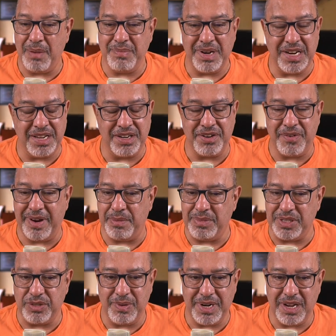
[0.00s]
an
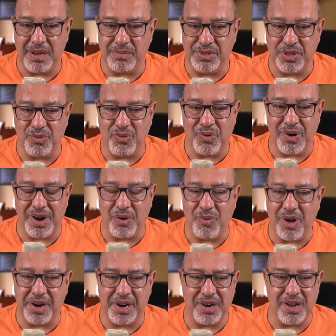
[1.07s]
ignoramus when it comes to where
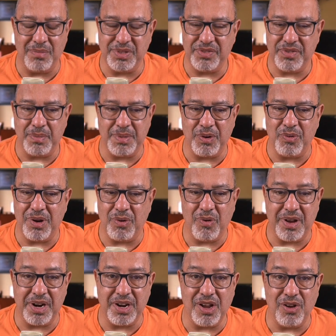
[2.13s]
water comes from and where
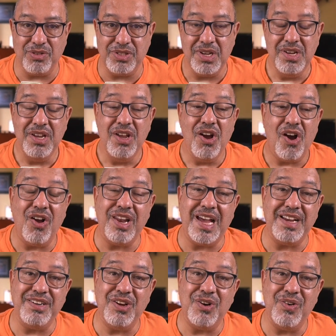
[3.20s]
water goes. All
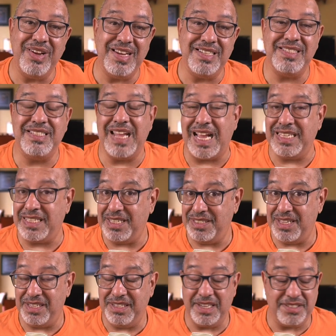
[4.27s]
I know is, as I
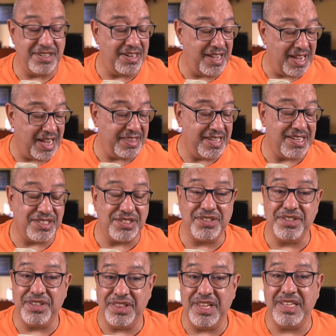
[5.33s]
said yesterday, I think it's a
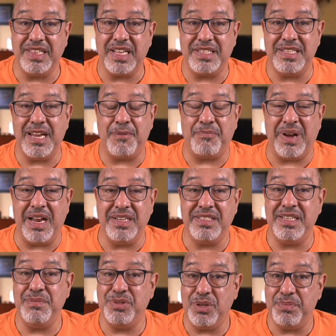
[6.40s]
good thing that Seapal
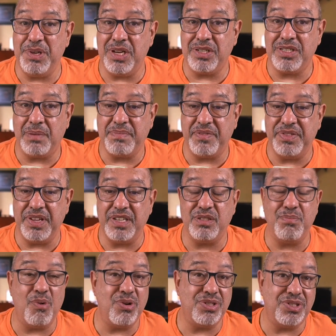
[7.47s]
seems to be on top of
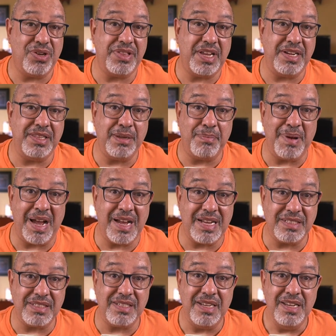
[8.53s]
things more so than in the
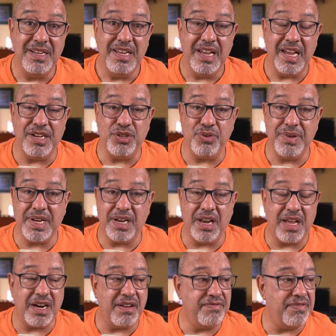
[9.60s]
past and doing a
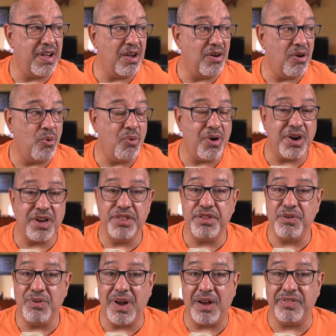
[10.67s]
lot of work
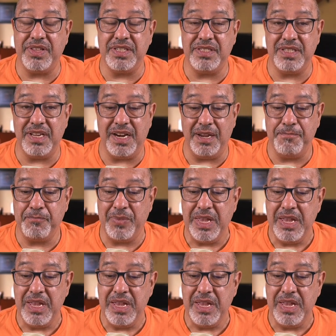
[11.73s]
throughout the city.